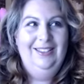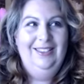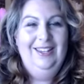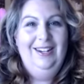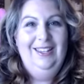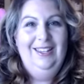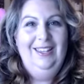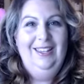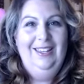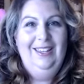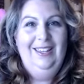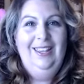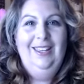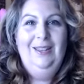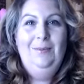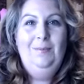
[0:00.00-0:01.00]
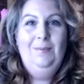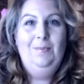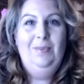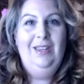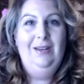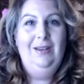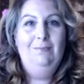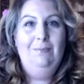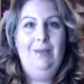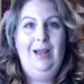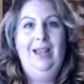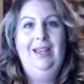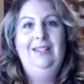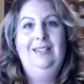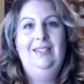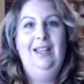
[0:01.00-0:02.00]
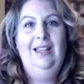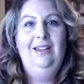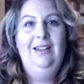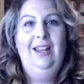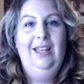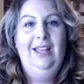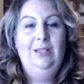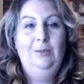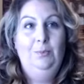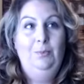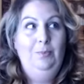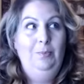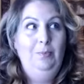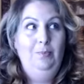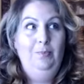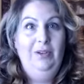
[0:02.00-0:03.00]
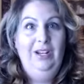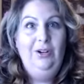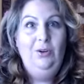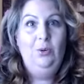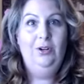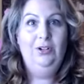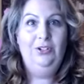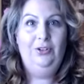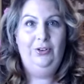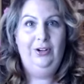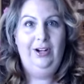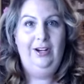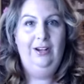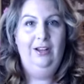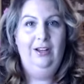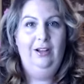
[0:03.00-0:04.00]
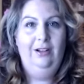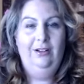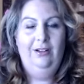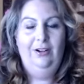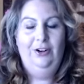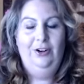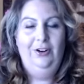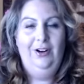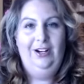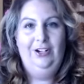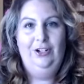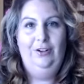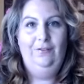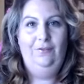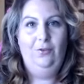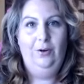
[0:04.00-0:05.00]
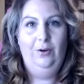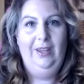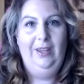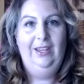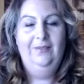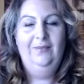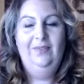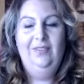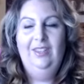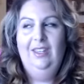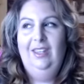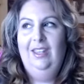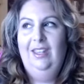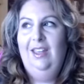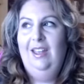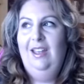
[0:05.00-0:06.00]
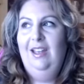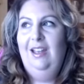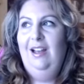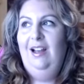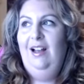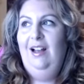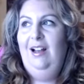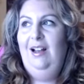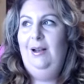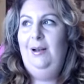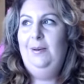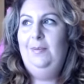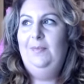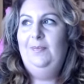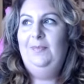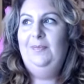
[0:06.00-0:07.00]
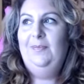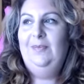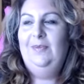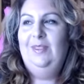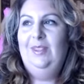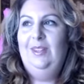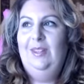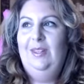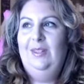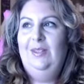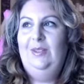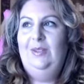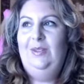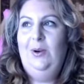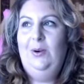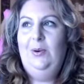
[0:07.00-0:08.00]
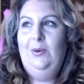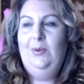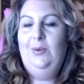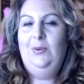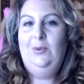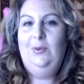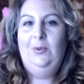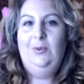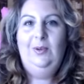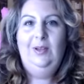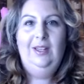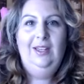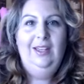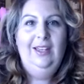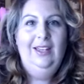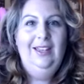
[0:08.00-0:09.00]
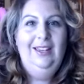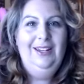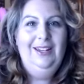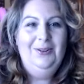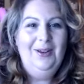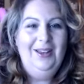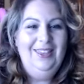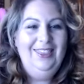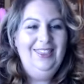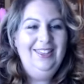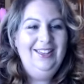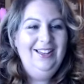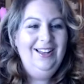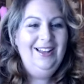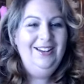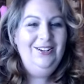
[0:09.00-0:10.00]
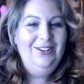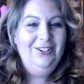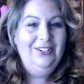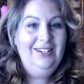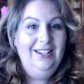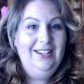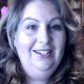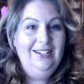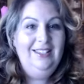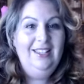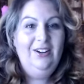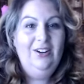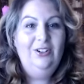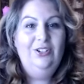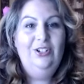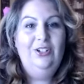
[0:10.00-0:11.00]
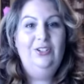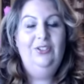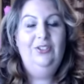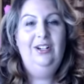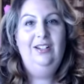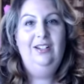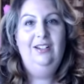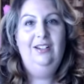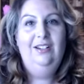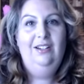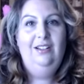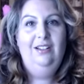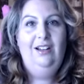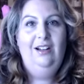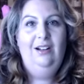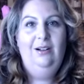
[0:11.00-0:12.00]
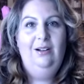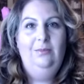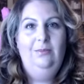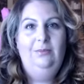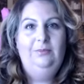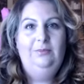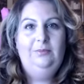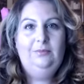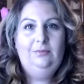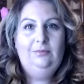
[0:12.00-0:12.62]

that him being my son has been a course cre- uh, correction for me. Um, so anyway the understanding that our children um,